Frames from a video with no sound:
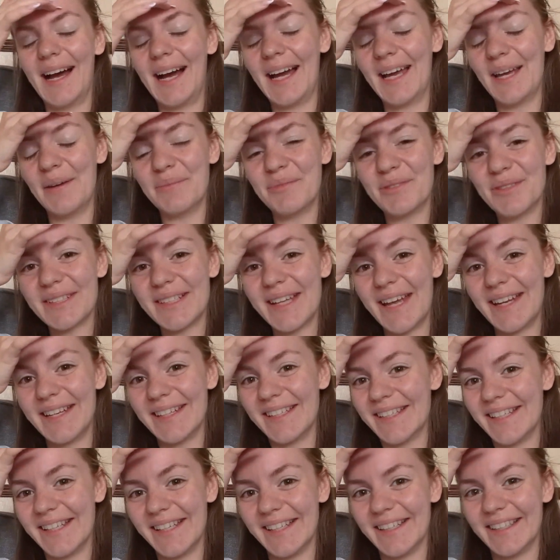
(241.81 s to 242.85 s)
I am just
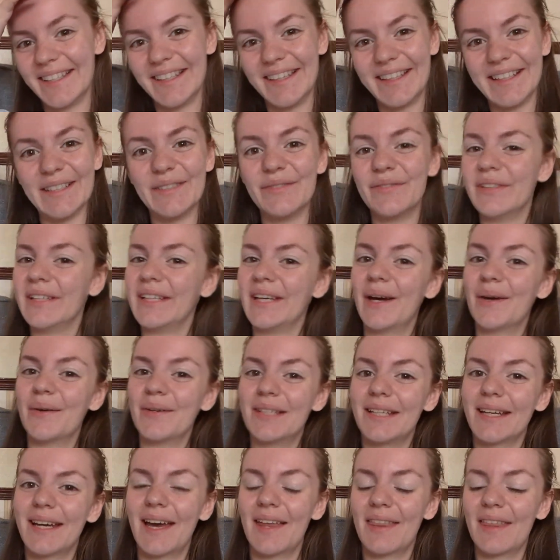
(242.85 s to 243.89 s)
editing this video
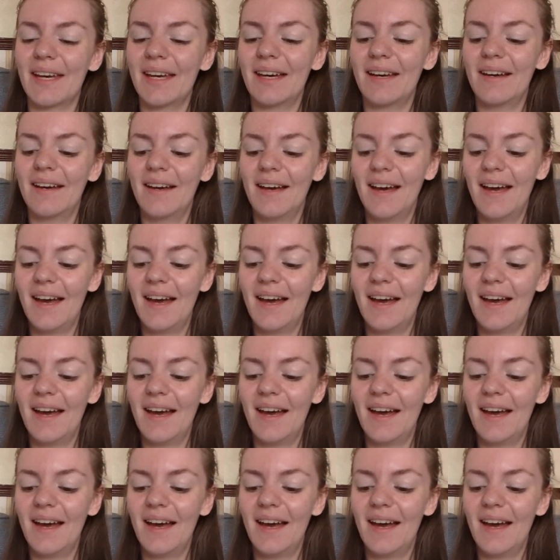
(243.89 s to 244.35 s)
together